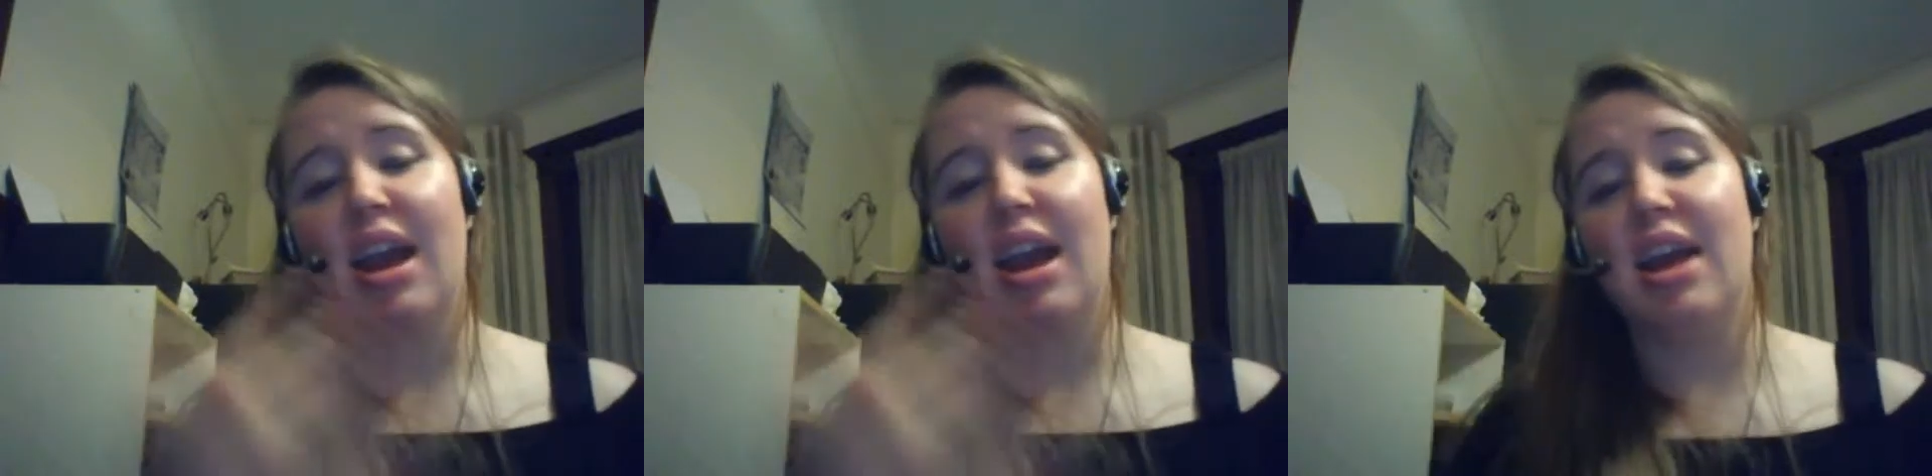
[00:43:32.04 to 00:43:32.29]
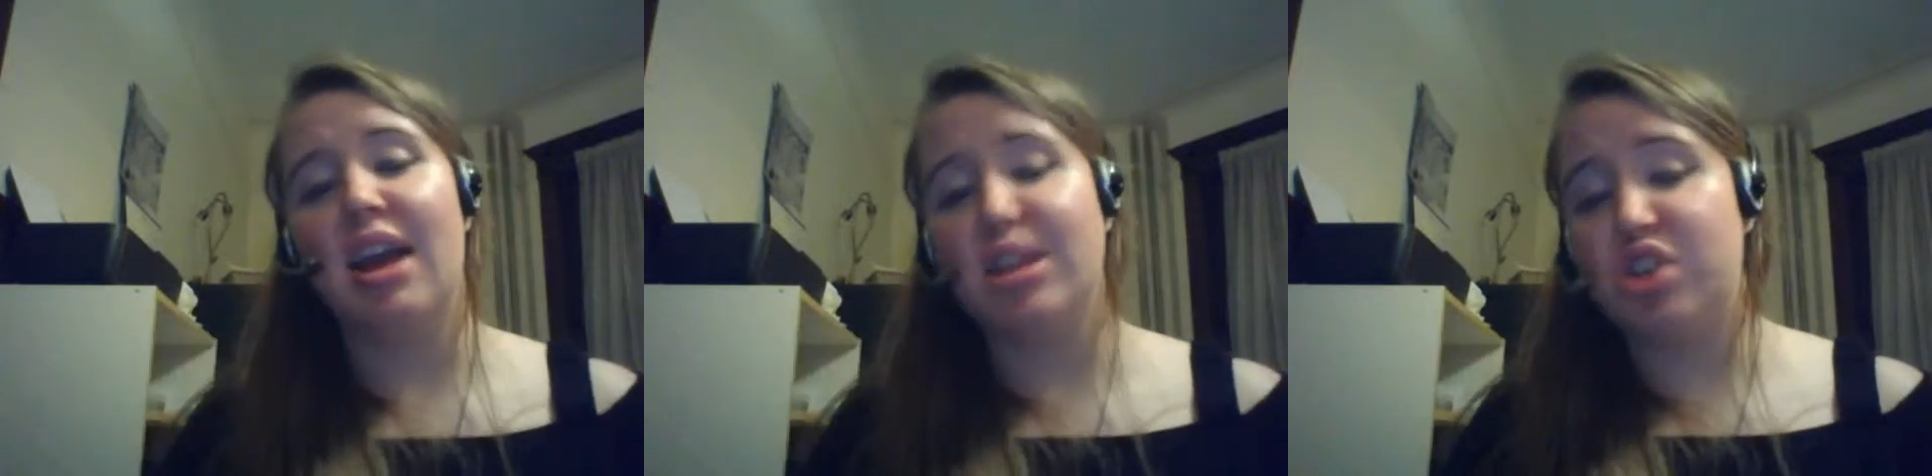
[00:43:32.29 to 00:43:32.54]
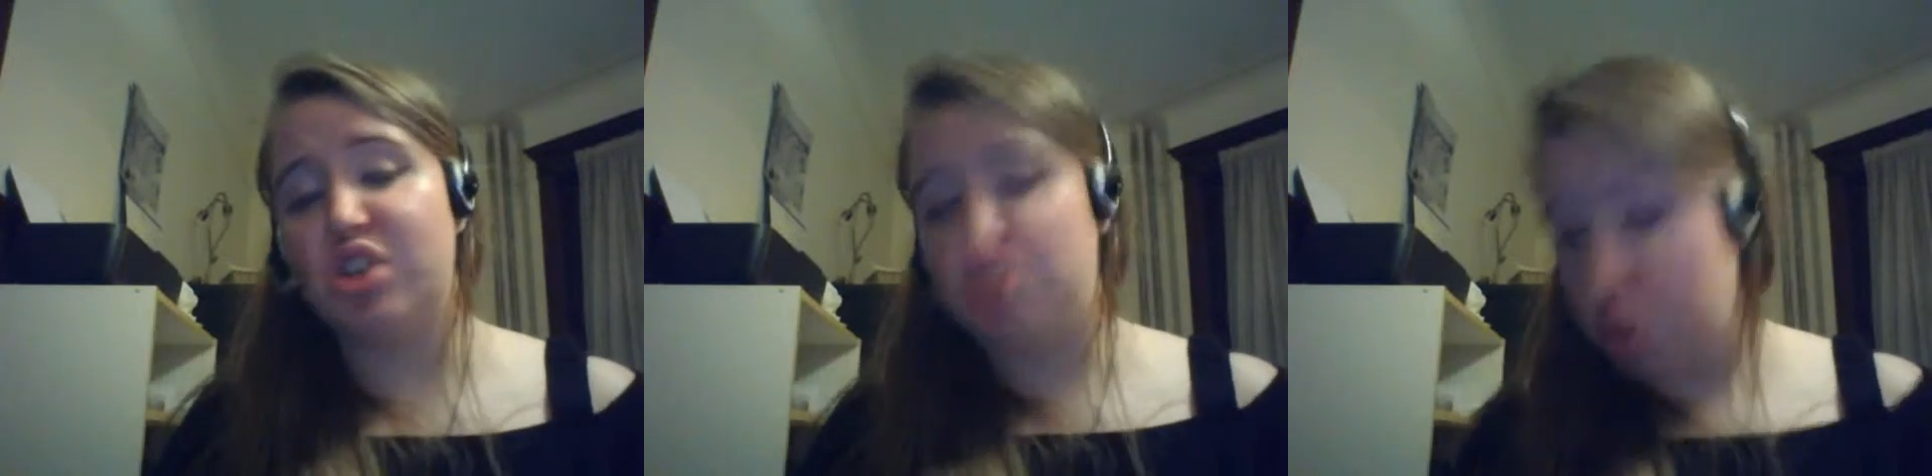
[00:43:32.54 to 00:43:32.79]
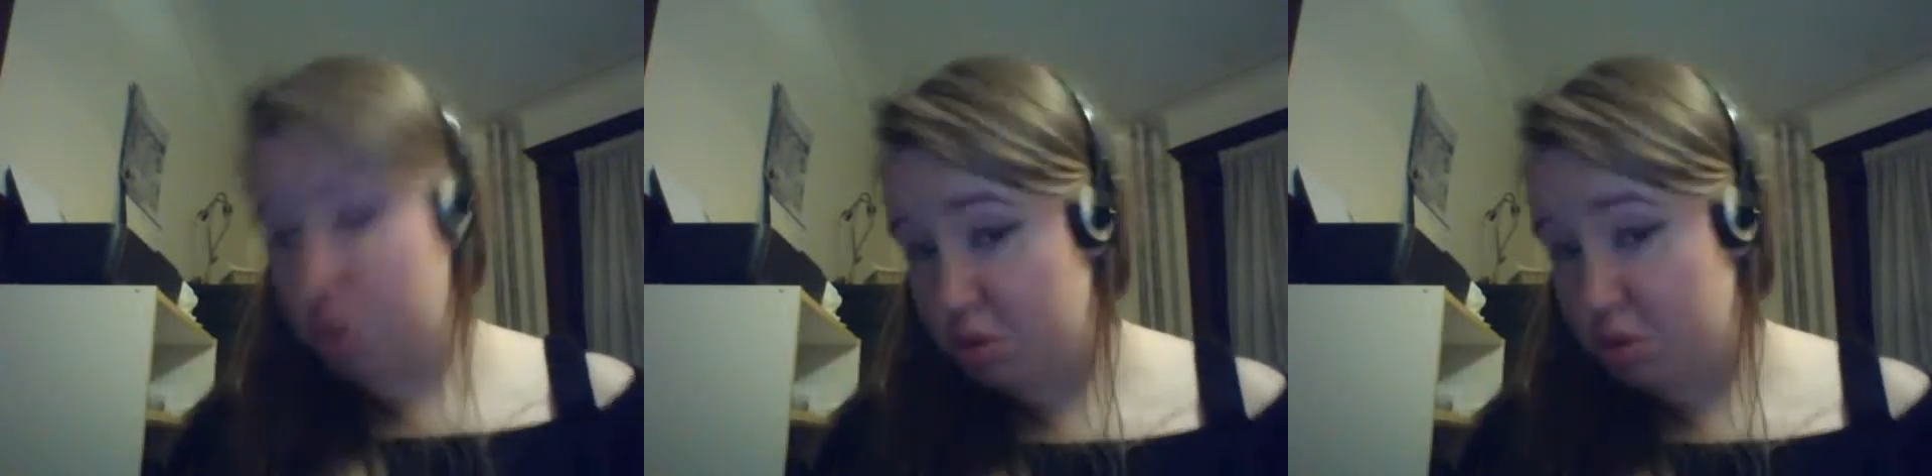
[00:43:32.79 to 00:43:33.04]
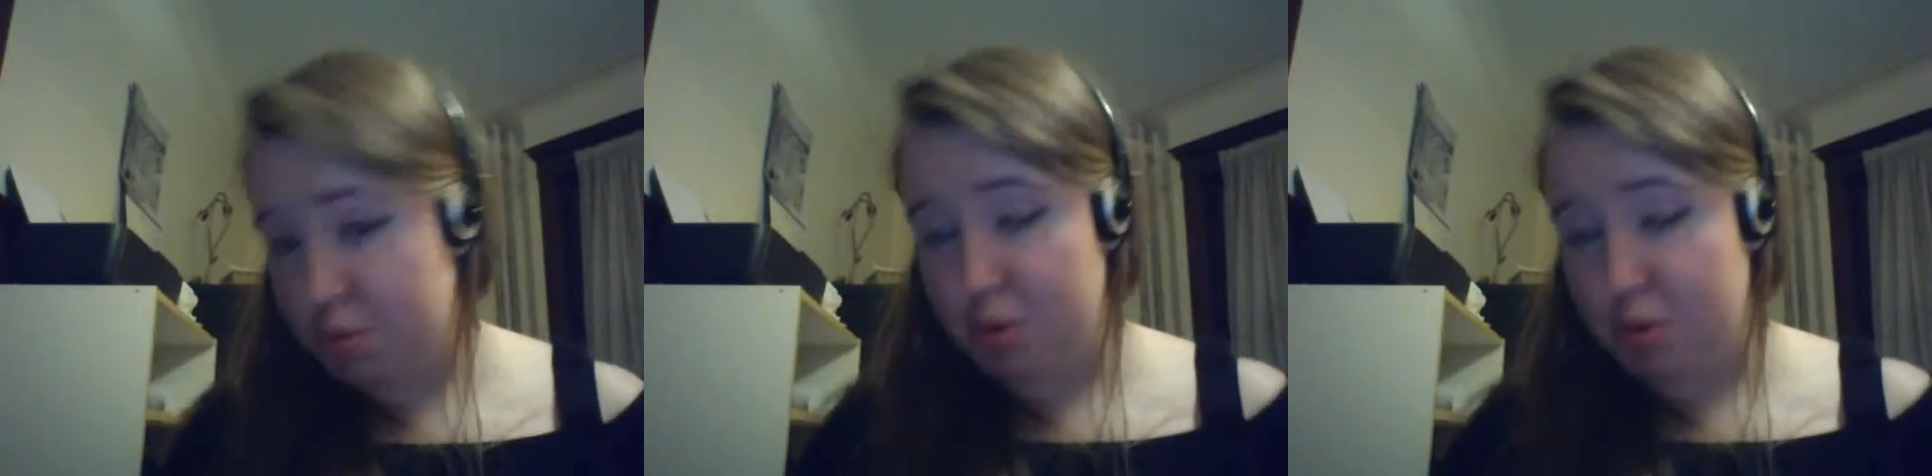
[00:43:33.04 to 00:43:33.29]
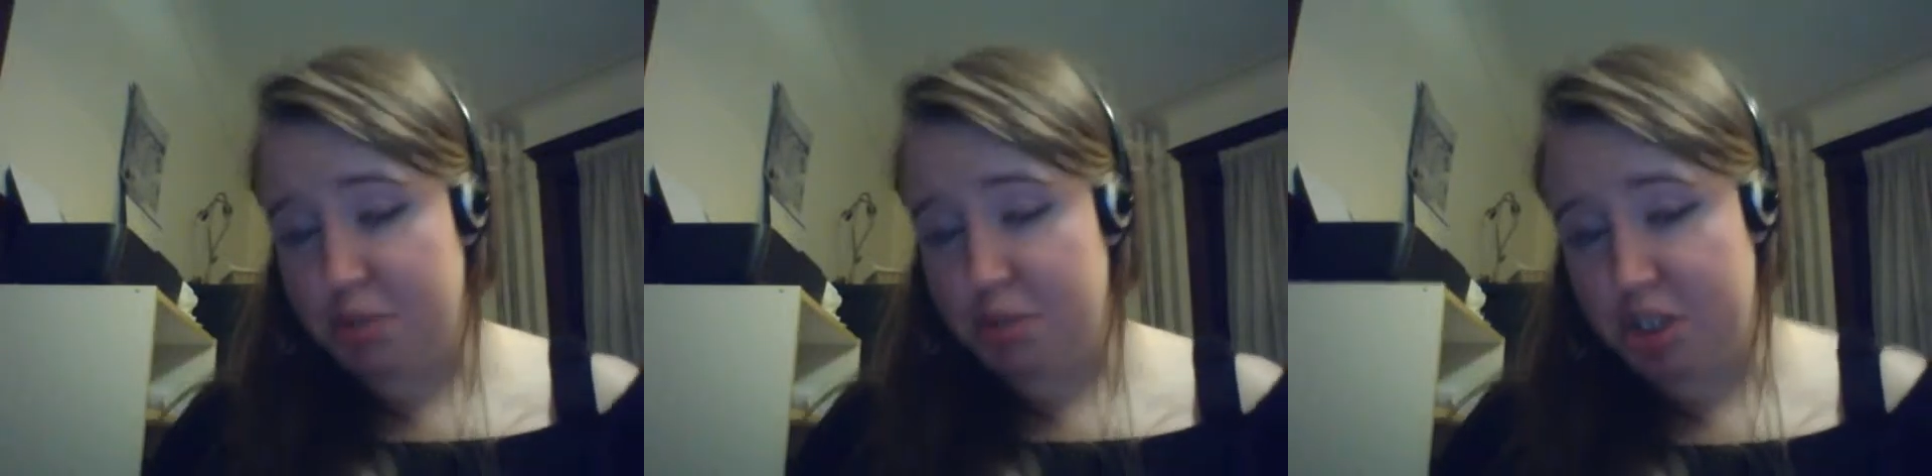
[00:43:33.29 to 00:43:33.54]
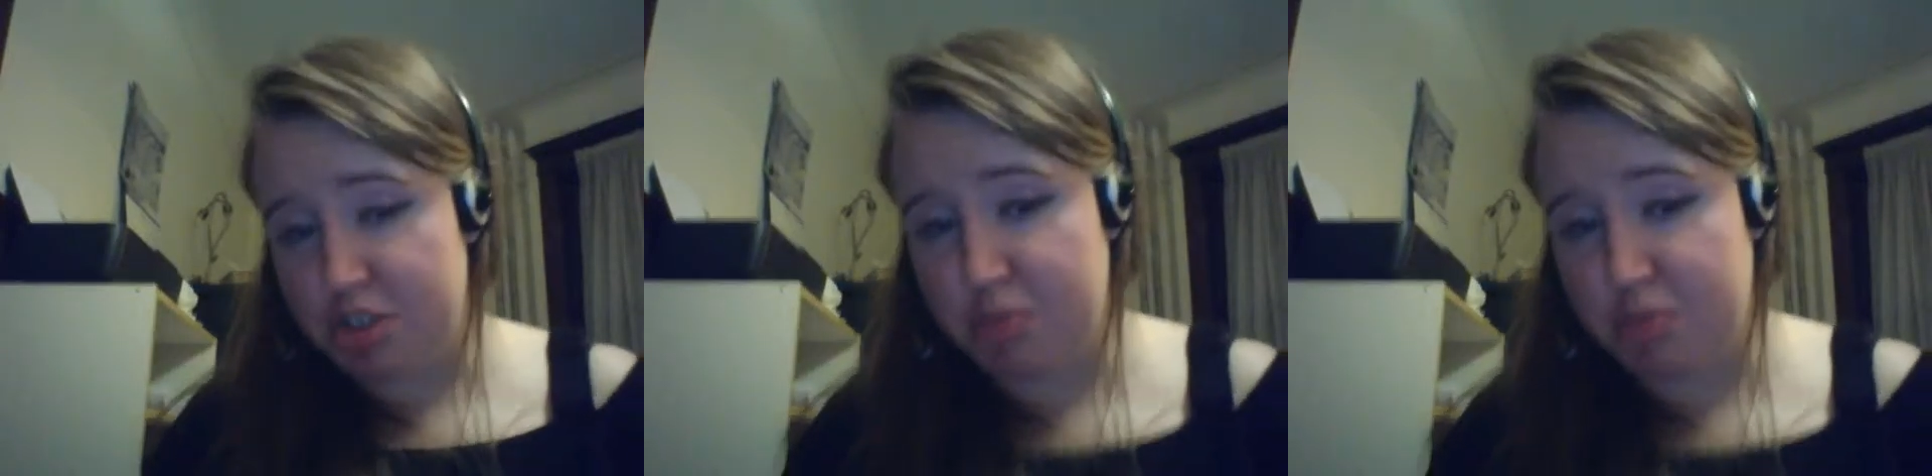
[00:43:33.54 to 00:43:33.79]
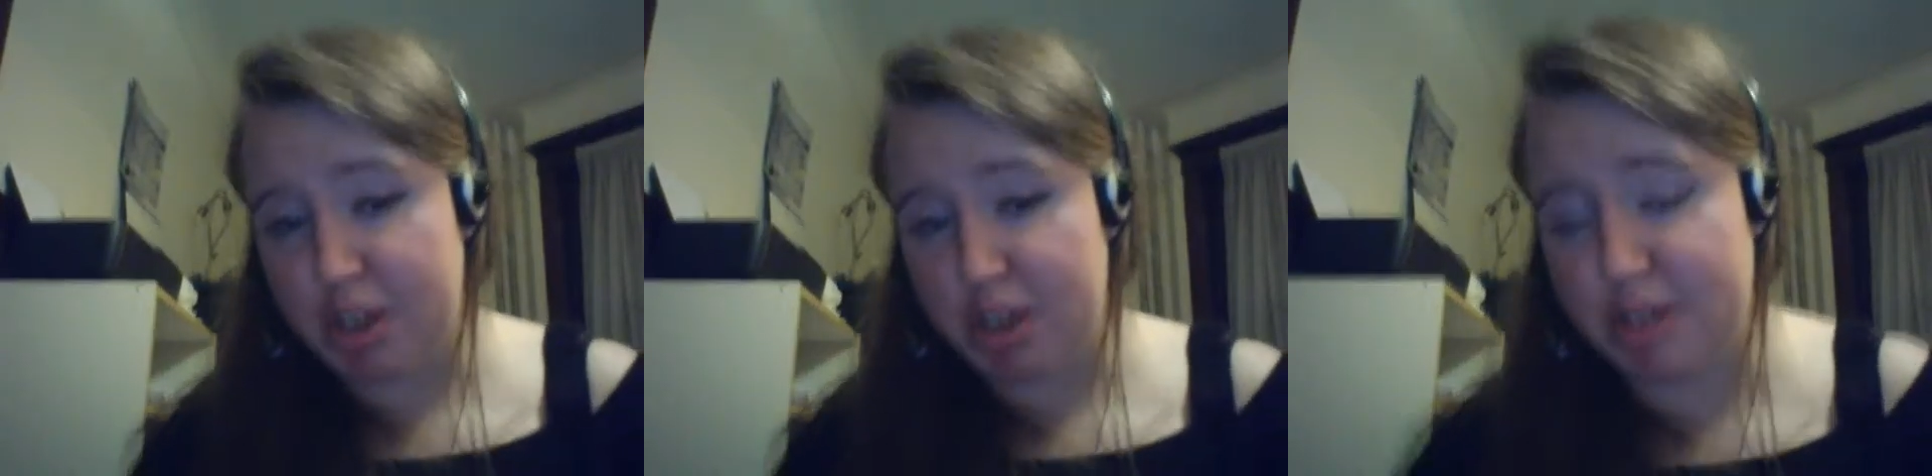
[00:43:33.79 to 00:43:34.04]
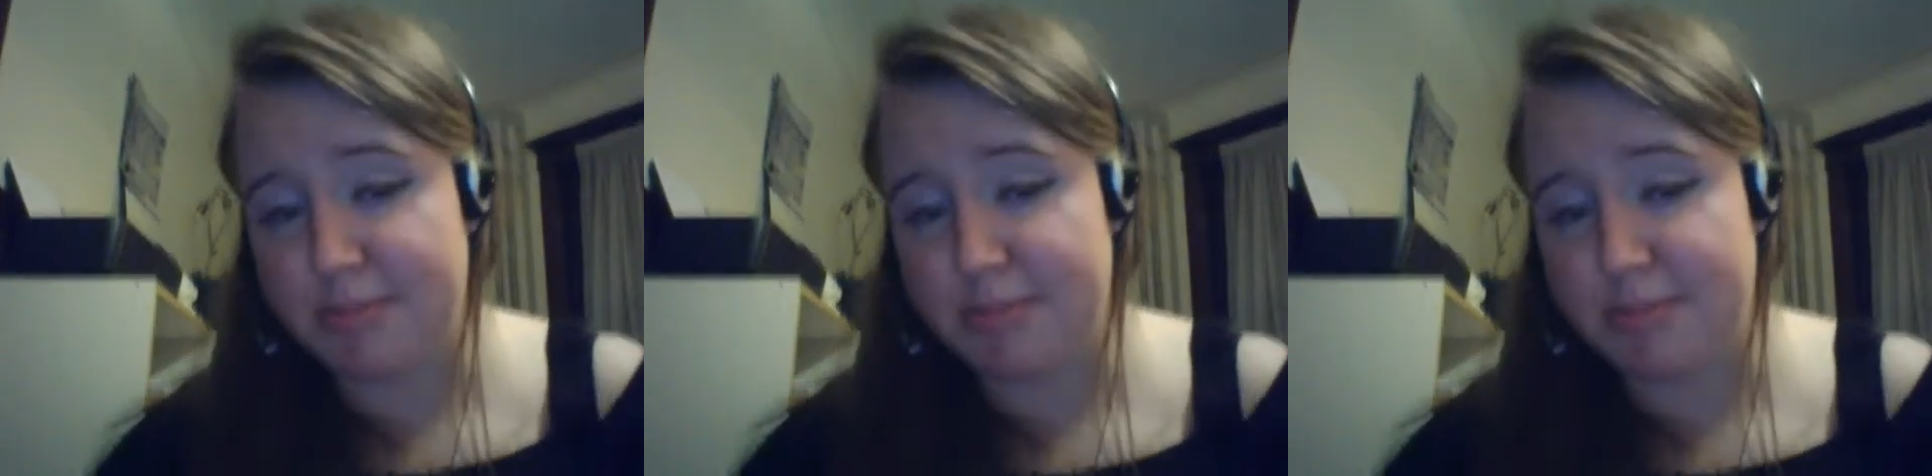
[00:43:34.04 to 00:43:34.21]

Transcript: and this shorter poem that he's written.